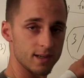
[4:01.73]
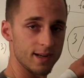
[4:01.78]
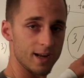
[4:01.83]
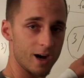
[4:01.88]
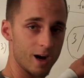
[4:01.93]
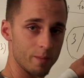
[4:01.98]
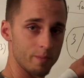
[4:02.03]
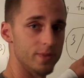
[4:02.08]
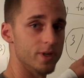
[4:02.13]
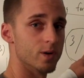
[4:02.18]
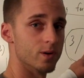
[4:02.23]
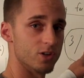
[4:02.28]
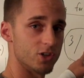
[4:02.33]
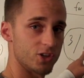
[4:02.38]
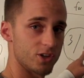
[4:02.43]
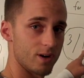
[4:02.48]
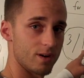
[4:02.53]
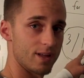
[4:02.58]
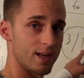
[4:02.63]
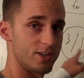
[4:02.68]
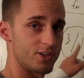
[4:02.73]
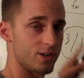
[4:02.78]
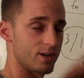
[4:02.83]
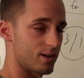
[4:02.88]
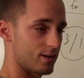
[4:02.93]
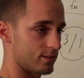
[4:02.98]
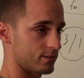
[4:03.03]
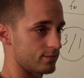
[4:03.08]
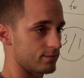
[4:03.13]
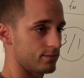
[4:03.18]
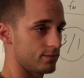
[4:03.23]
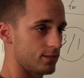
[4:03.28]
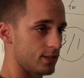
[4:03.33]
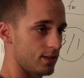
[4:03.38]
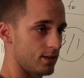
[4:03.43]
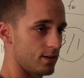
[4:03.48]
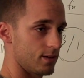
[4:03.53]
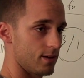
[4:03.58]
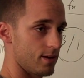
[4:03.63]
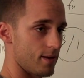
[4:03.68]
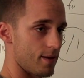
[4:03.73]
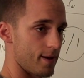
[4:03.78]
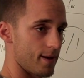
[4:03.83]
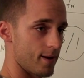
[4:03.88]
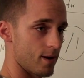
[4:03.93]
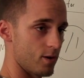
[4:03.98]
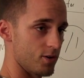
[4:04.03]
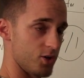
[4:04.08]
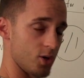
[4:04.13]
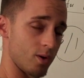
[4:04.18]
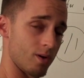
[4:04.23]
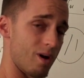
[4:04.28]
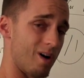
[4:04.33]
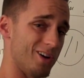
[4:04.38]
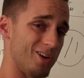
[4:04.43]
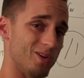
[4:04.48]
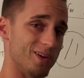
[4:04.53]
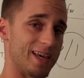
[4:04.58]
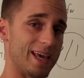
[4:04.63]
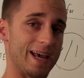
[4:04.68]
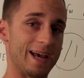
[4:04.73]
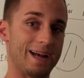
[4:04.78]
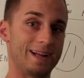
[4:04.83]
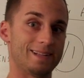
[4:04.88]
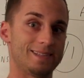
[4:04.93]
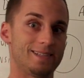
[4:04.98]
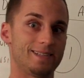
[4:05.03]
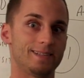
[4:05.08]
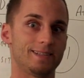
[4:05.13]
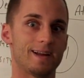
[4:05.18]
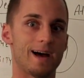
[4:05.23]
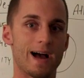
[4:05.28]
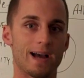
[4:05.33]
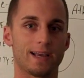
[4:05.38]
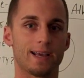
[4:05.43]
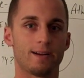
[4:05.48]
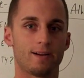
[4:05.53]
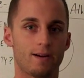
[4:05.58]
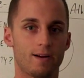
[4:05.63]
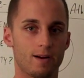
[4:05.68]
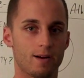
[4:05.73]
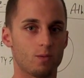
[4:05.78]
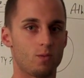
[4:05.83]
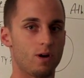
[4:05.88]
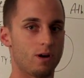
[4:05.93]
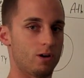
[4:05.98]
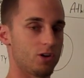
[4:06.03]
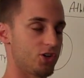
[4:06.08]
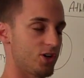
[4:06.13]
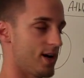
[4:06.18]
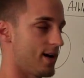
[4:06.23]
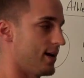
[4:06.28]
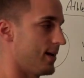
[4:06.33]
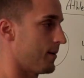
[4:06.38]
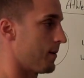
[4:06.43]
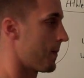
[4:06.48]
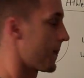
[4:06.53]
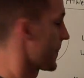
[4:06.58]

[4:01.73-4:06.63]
going to help you ensure that you're, doing all you can to not get hurt while you're training.